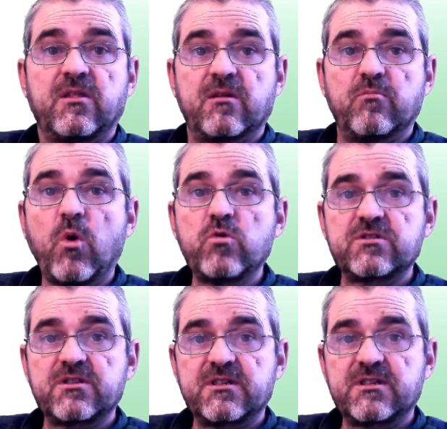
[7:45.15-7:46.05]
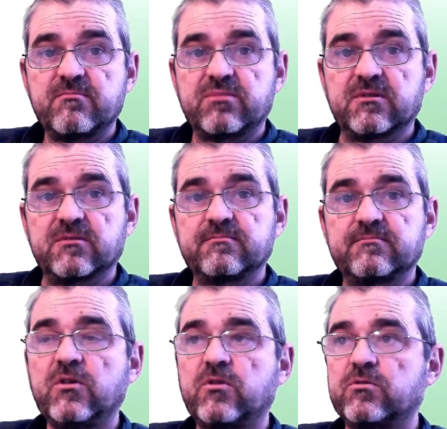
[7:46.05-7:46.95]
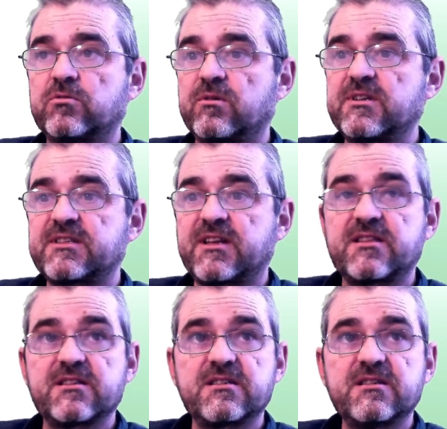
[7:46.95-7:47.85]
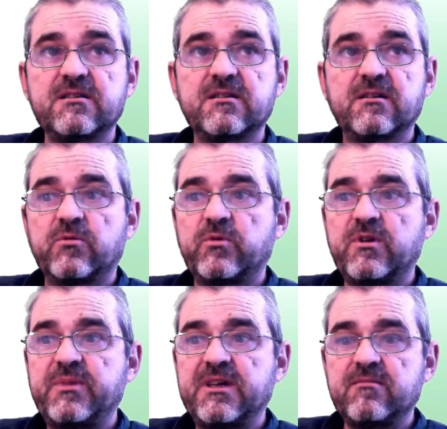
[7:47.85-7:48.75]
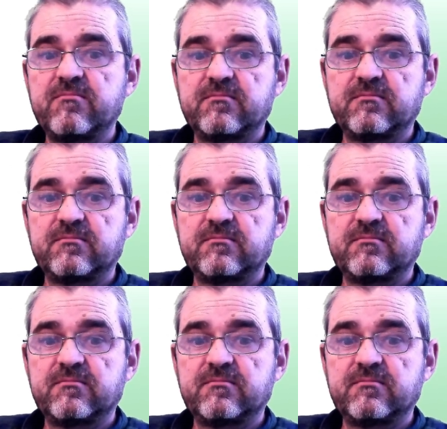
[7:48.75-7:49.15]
the most simple control strategy will be